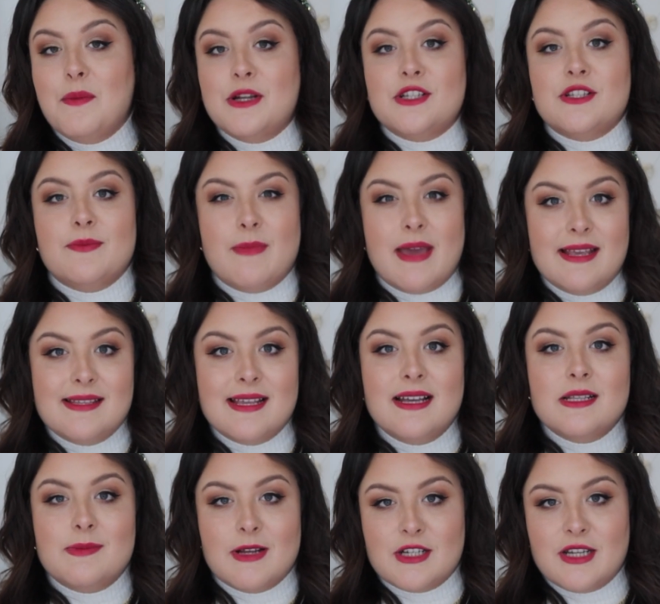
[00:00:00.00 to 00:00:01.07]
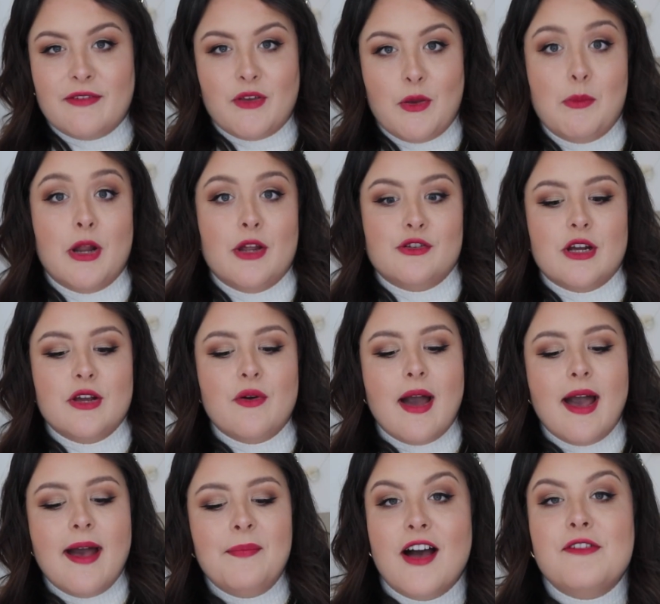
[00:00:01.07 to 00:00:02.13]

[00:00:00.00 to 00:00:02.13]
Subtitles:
which is amazing, especially if you blow dry your hair.